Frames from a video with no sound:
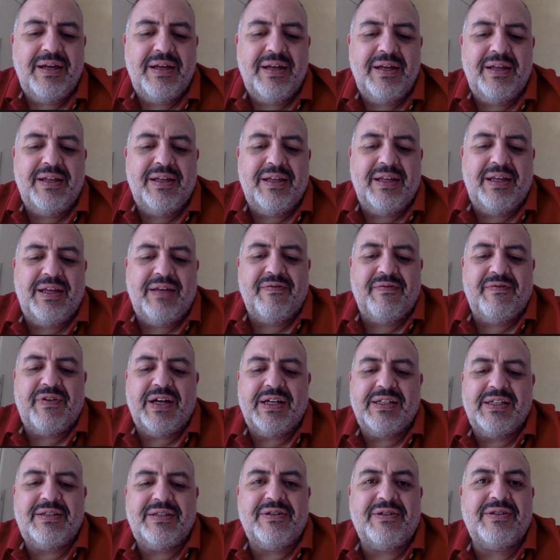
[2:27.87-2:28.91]
the
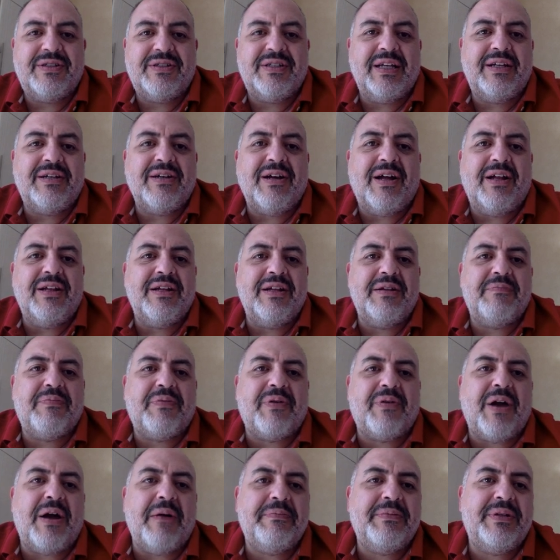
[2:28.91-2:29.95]
investors, they call it
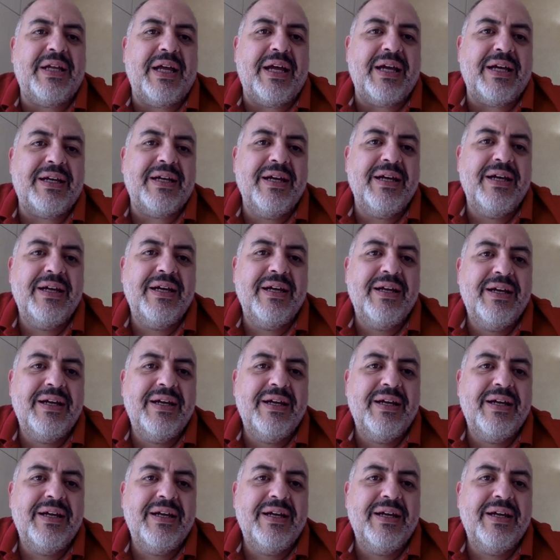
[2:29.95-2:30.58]
prop tech.